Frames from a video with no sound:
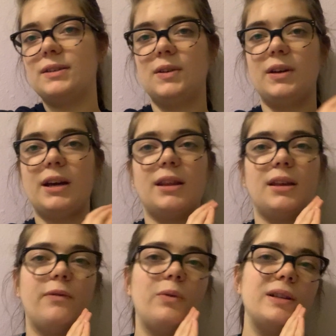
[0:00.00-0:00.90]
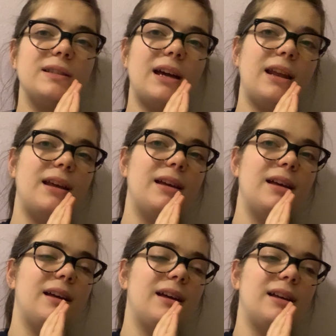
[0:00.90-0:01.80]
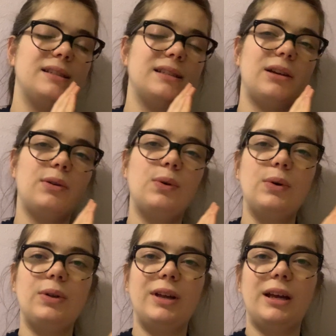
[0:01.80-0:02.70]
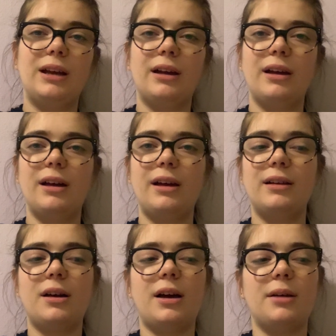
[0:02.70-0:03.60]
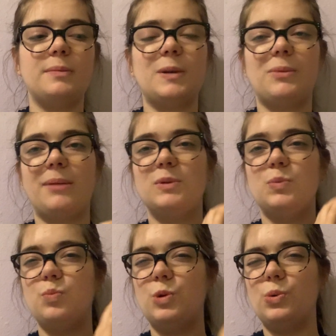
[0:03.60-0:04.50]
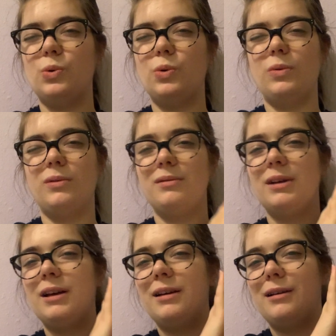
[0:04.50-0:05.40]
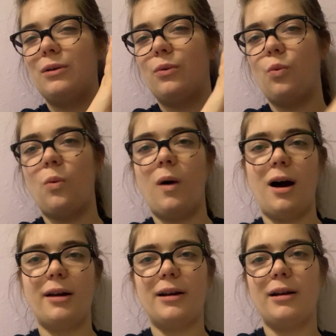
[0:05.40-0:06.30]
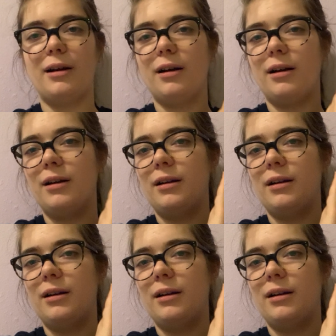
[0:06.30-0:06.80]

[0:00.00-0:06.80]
So you can kind of think of one side as like cooling, sometimes moon, water,